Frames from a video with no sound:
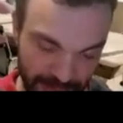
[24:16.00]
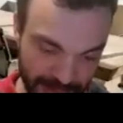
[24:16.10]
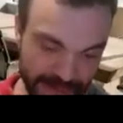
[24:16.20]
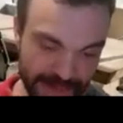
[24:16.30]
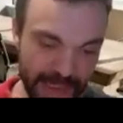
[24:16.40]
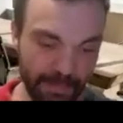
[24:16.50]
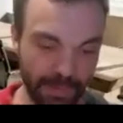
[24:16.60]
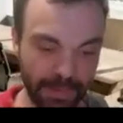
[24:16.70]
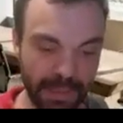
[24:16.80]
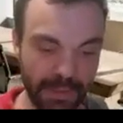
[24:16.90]
this
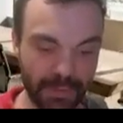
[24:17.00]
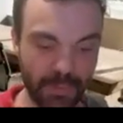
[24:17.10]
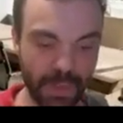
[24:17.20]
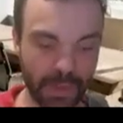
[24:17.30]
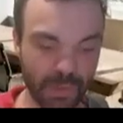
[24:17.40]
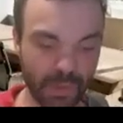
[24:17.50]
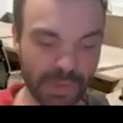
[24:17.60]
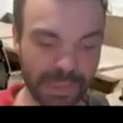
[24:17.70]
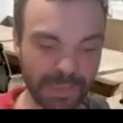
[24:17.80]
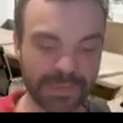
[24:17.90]
example here, the preconditions
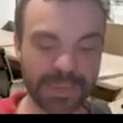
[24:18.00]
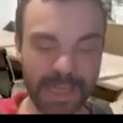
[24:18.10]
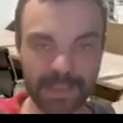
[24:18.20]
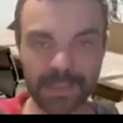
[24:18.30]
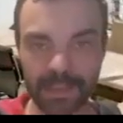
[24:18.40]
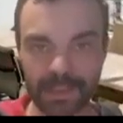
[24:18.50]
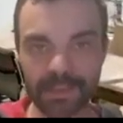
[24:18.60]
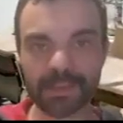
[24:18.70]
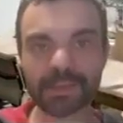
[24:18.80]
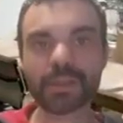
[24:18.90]
add list and delete
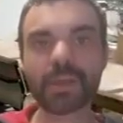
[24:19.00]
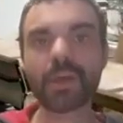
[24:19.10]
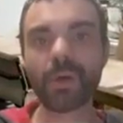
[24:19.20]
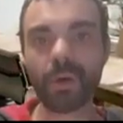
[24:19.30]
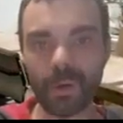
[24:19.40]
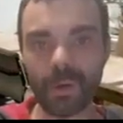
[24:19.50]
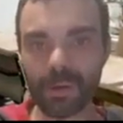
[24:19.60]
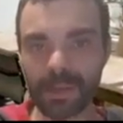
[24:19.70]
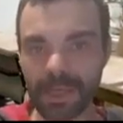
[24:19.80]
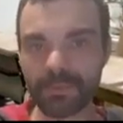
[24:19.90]
list all
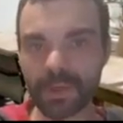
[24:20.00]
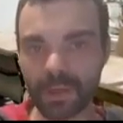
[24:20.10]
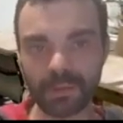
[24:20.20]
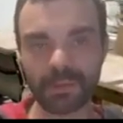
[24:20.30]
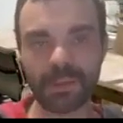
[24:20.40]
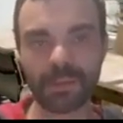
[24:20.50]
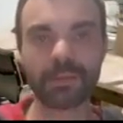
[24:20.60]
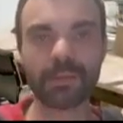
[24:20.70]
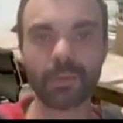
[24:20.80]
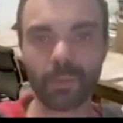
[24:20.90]
have a
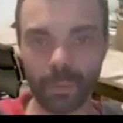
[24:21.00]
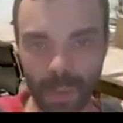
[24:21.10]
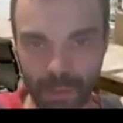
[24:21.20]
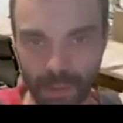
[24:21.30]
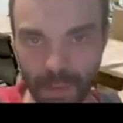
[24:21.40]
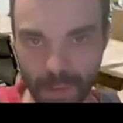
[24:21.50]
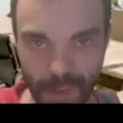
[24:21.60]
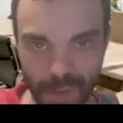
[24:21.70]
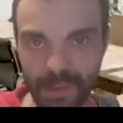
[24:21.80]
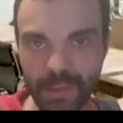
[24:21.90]
cardinality of 1,
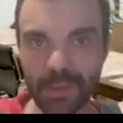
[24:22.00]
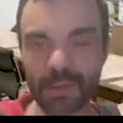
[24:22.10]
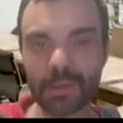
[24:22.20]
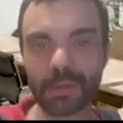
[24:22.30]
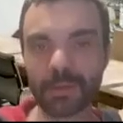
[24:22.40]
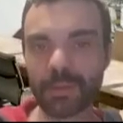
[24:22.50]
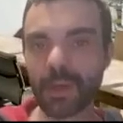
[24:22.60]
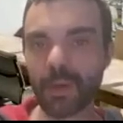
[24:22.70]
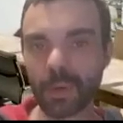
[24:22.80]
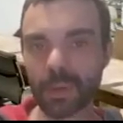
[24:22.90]
i.e. They
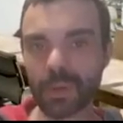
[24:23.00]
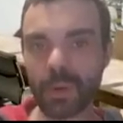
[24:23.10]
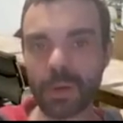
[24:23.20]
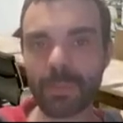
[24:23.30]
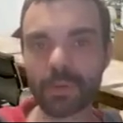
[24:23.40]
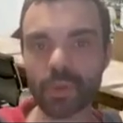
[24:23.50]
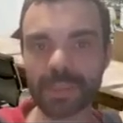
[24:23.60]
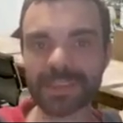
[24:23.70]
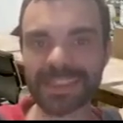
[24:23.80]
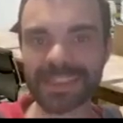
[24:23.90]
all talk about
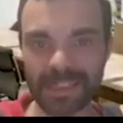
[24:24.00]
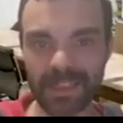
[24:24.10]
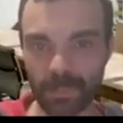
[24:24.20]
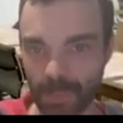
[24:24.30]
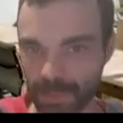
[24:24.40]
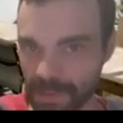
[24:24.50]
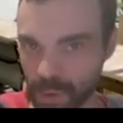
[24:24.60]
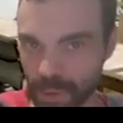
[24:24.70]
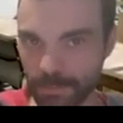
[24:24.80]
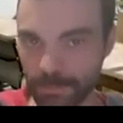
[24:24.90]
just a single
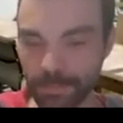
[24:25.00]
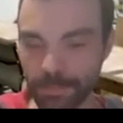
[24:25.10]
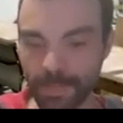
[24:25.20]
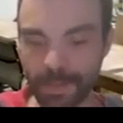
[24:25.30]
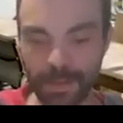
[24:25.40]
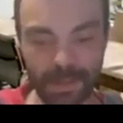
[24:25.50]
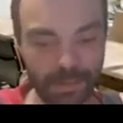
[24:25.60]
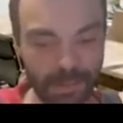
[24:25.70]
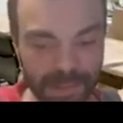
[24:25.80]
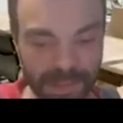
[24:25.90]
proposition.
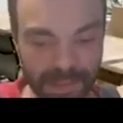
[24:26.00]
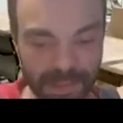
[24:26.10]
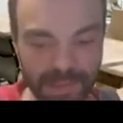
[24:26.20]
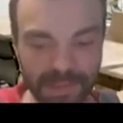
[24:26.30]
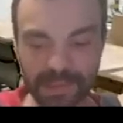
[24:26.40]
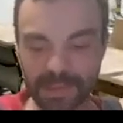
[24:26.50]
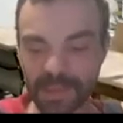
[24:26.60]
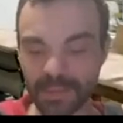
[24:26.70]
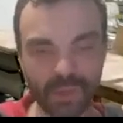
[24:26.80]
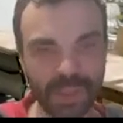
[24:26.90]
This is
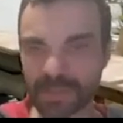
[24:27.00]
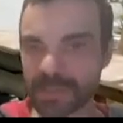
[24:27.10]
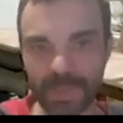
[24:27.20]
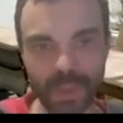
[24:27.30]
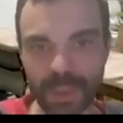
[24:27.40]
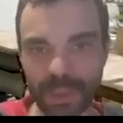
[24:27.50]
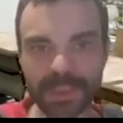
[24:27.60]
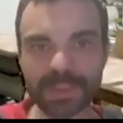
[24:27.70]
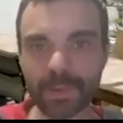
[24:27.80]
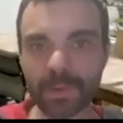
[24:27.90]
just a special
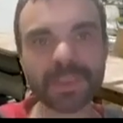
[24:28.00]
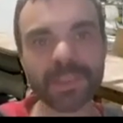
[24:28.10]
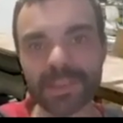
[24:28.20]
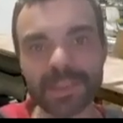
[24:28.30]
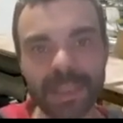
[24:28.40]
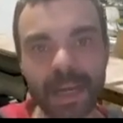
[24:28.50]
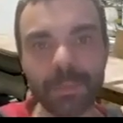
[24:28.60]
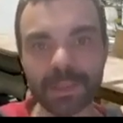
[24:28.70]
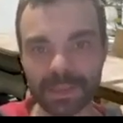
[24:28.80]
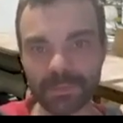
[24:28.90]
case because this
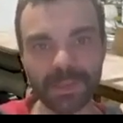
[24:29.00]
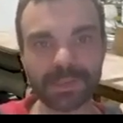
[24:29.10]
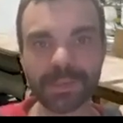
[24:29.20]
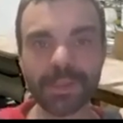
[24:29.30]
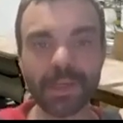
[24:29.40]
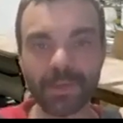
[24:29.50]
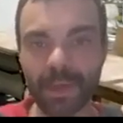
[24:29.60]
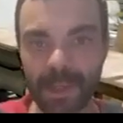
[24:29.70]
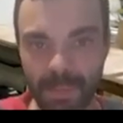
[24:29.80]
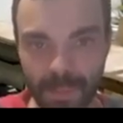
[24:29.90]
example is so easy. There
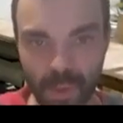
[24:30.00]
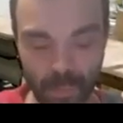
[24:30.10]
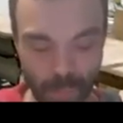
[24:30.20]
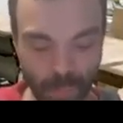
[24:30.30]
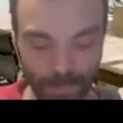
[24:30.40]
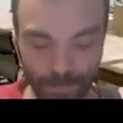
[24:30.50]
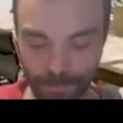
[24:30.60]
can be much more.